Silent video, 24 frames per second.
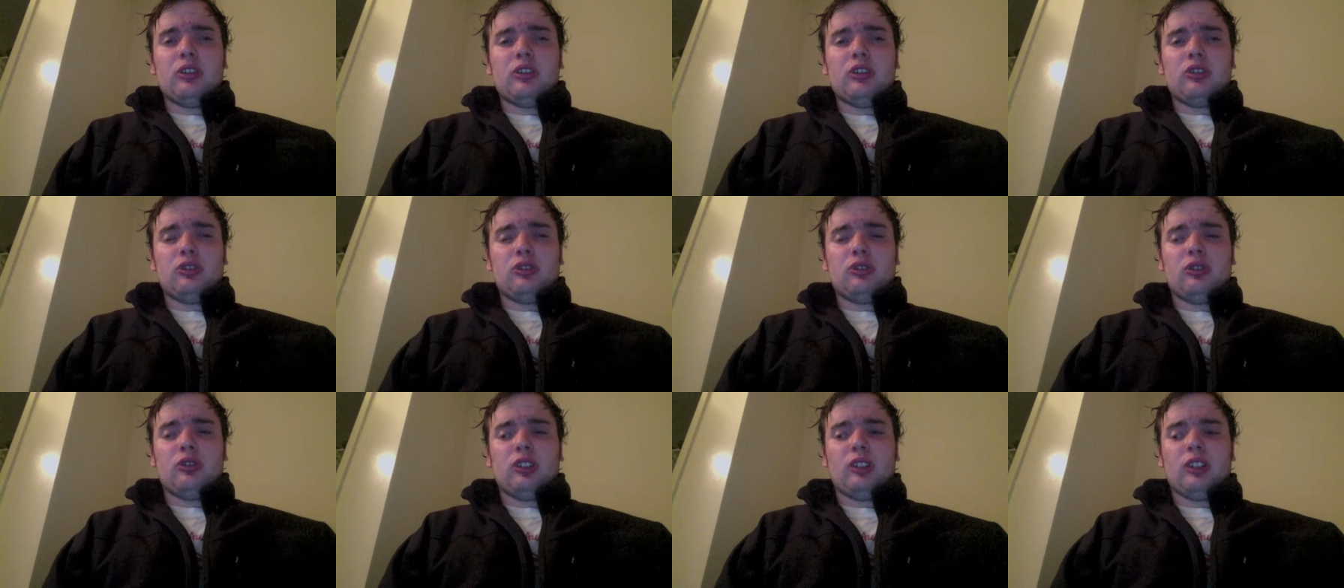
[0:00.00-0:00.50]

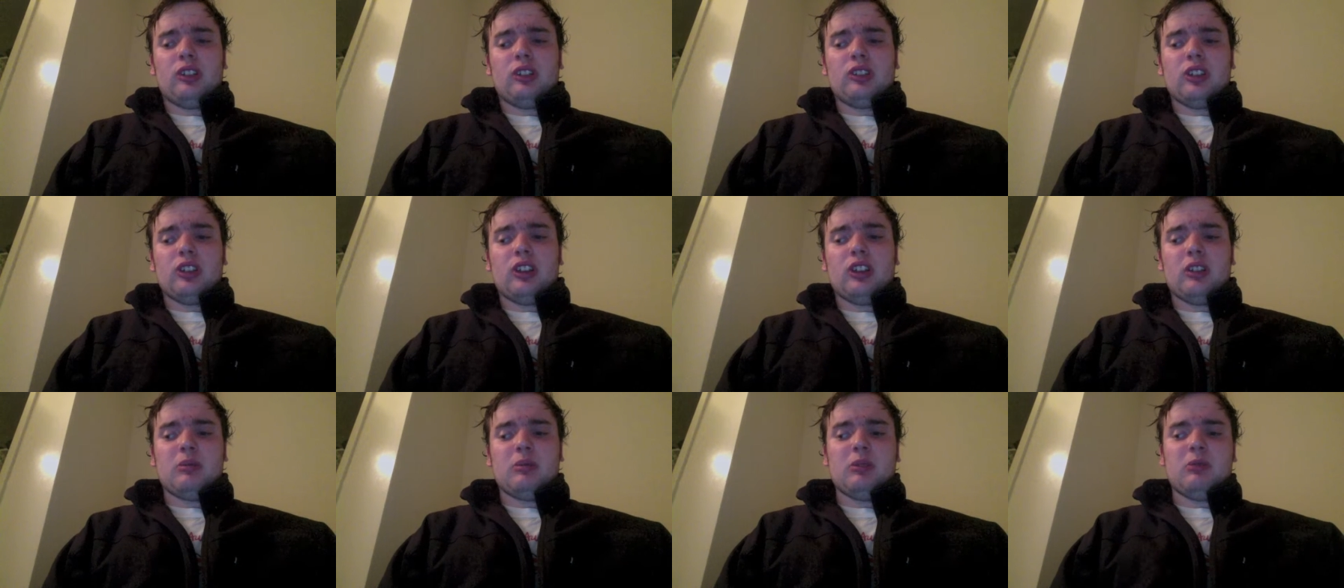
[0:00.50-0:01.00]
during a
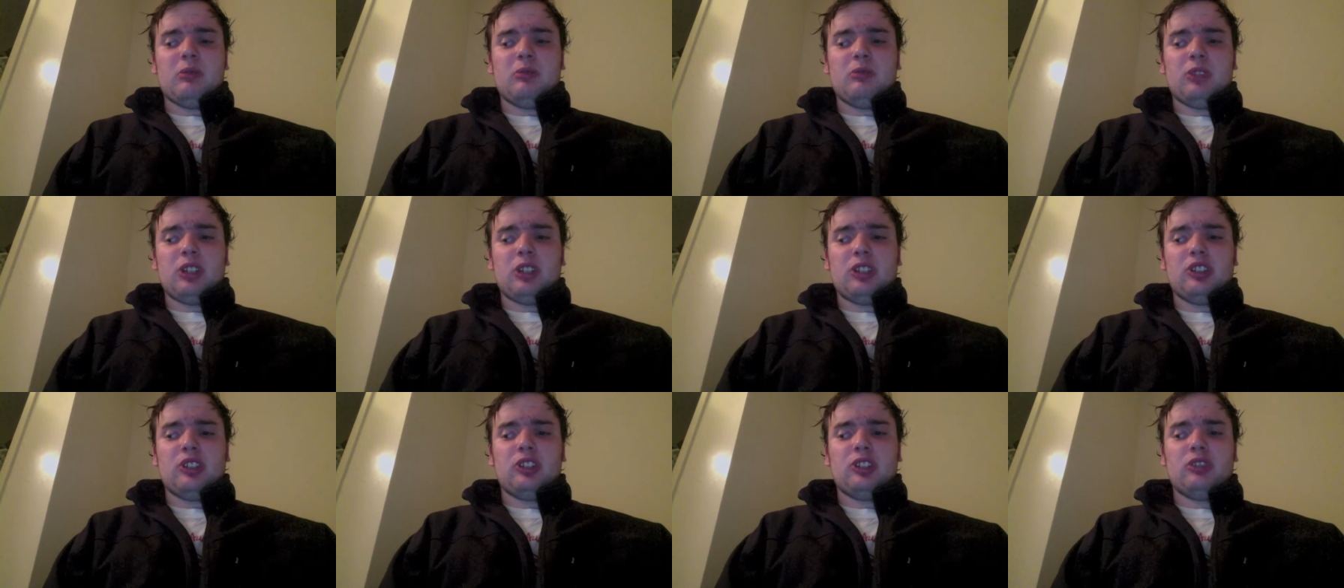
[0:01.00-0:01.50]
time in
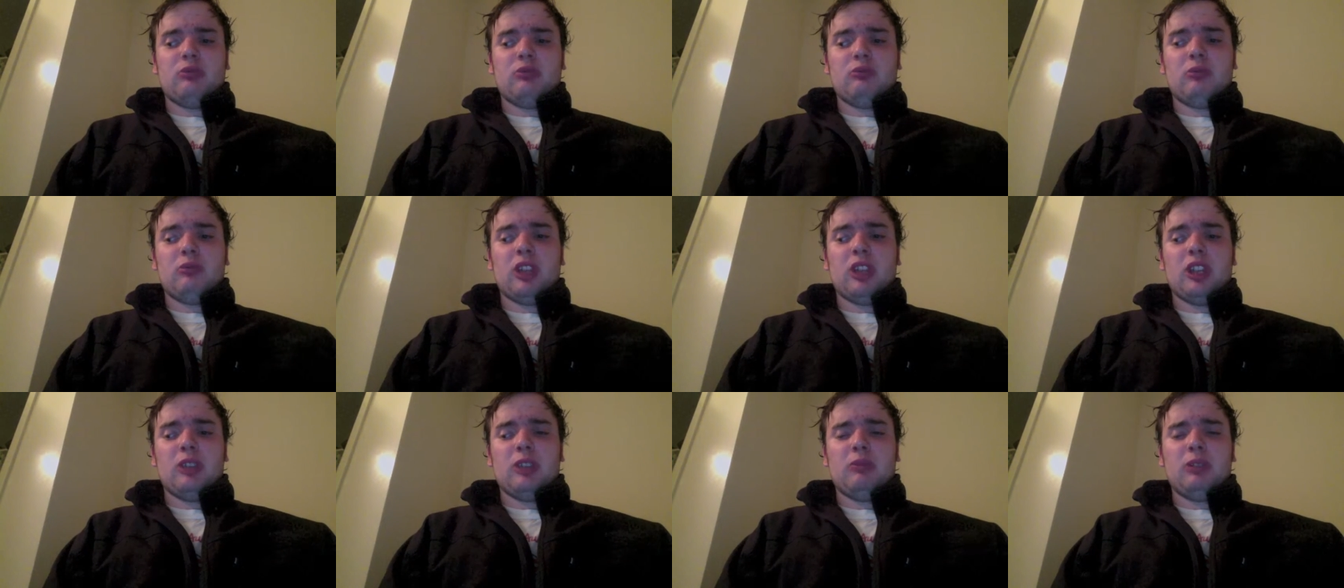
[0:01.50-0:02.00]
which
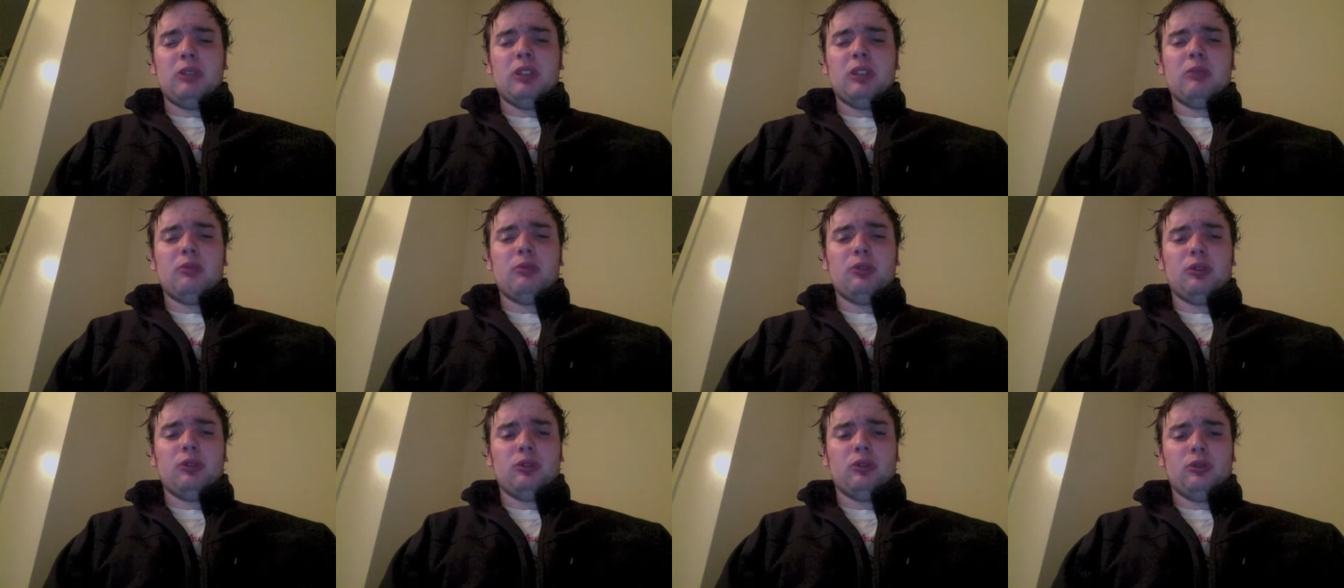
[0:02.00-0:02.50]
many
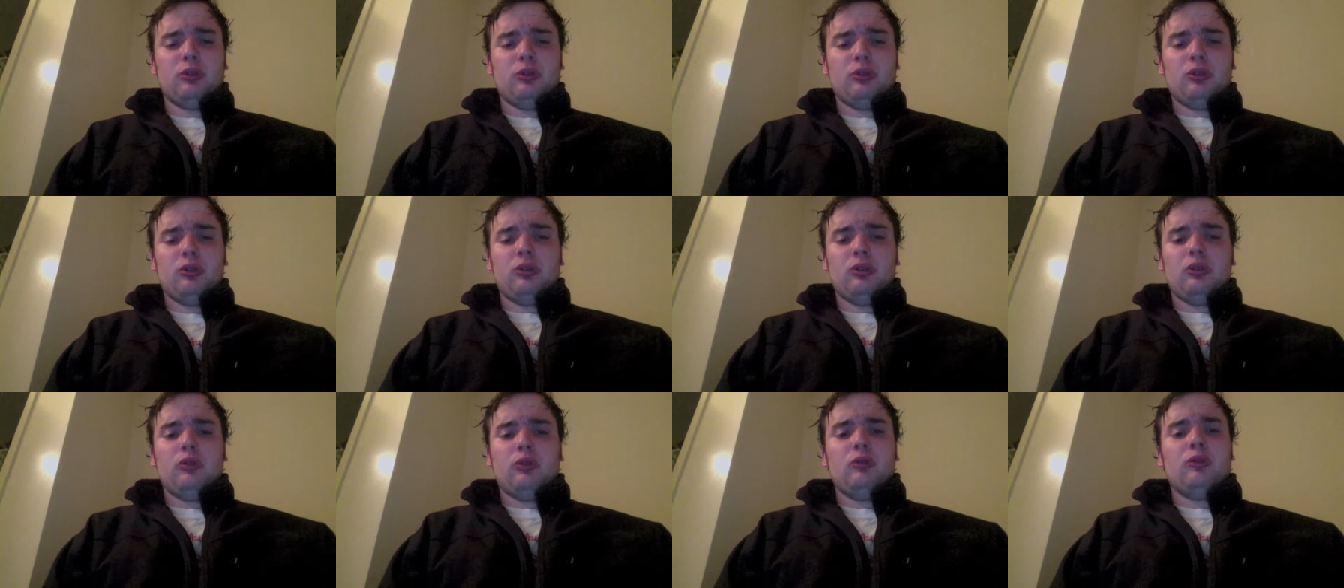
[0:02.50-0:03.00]
people
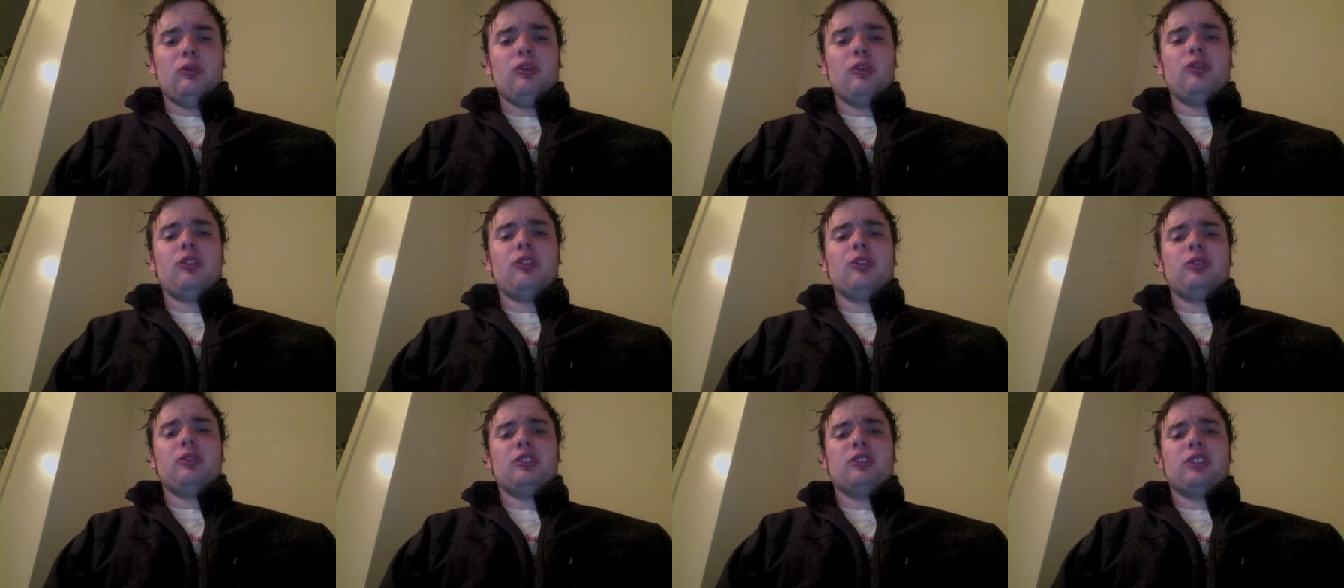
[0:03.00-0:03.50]

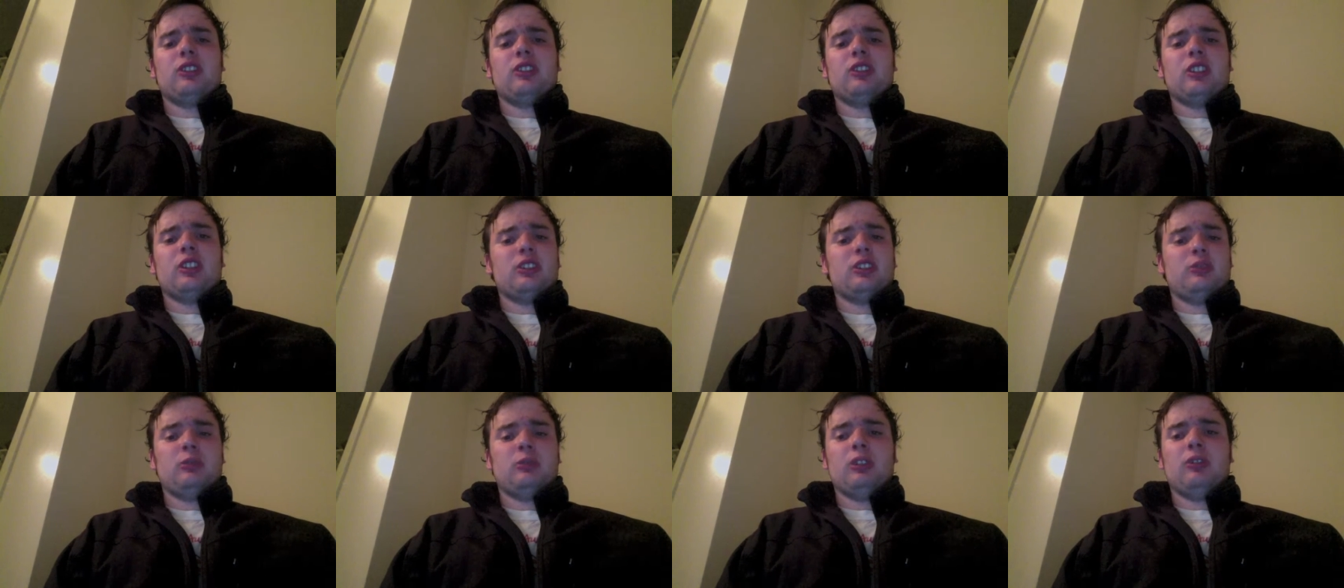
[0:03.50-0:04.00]
refused to
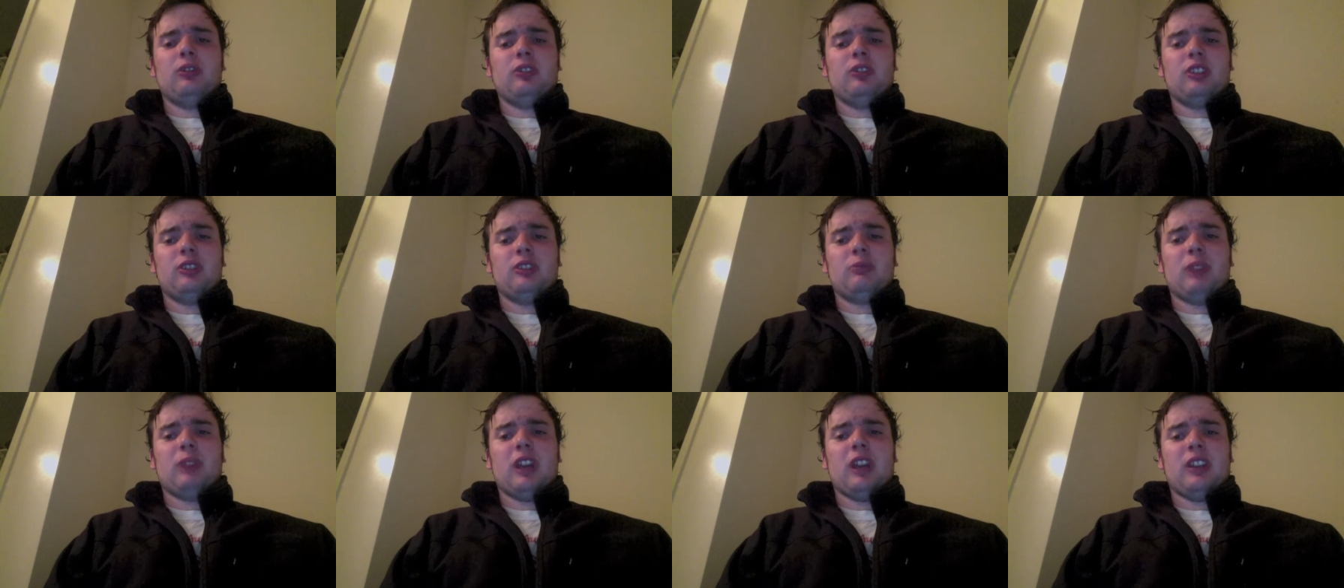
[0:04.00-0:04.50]
touch me over this
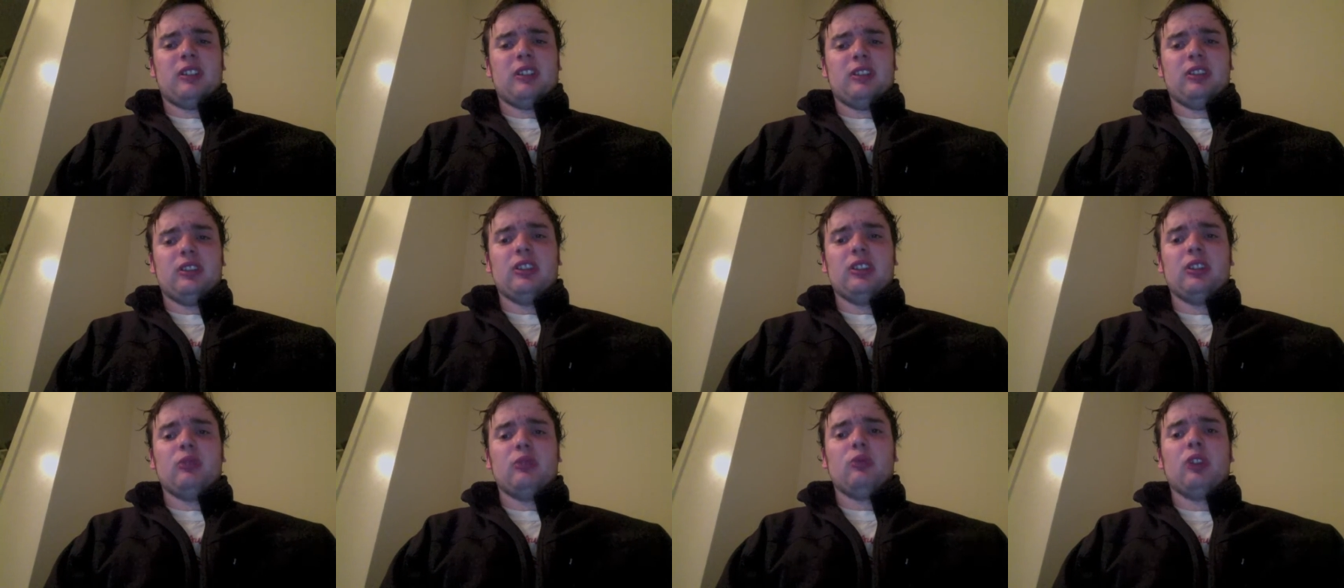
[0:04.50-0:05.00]
past
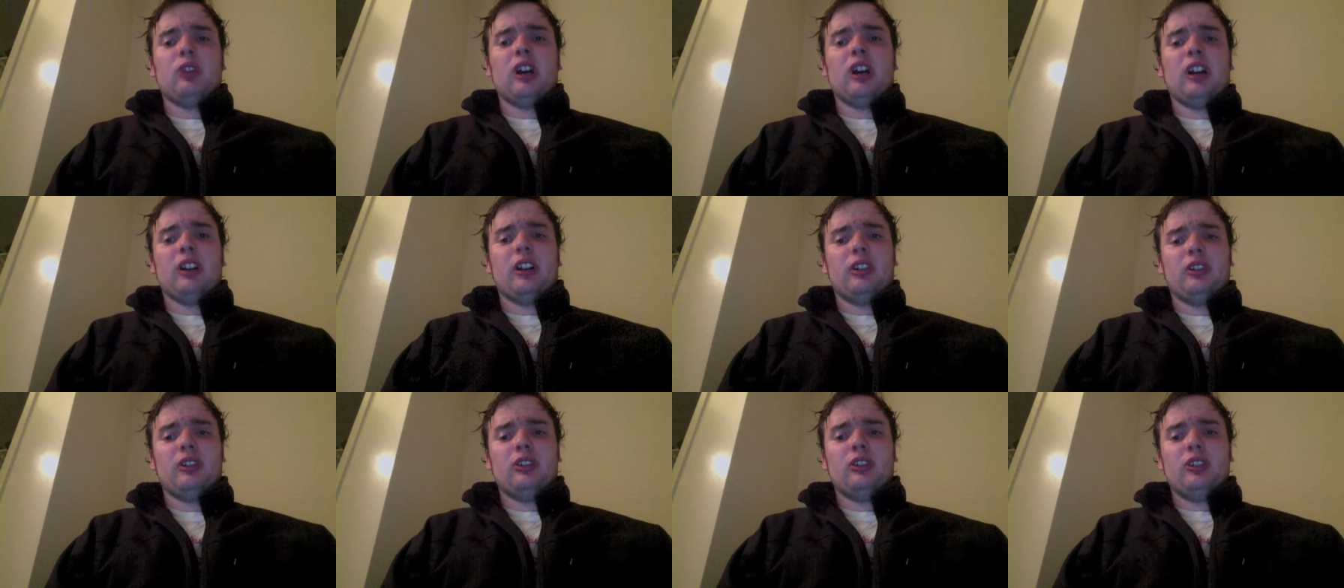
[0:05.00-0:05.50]
little
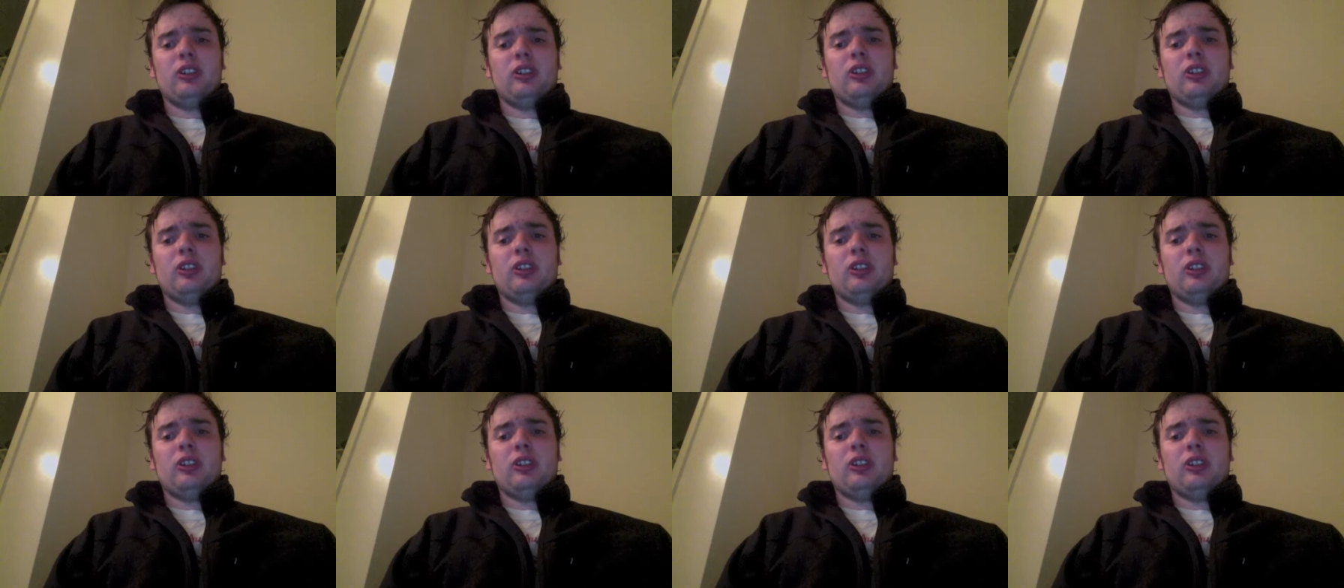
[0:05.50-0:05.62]
while,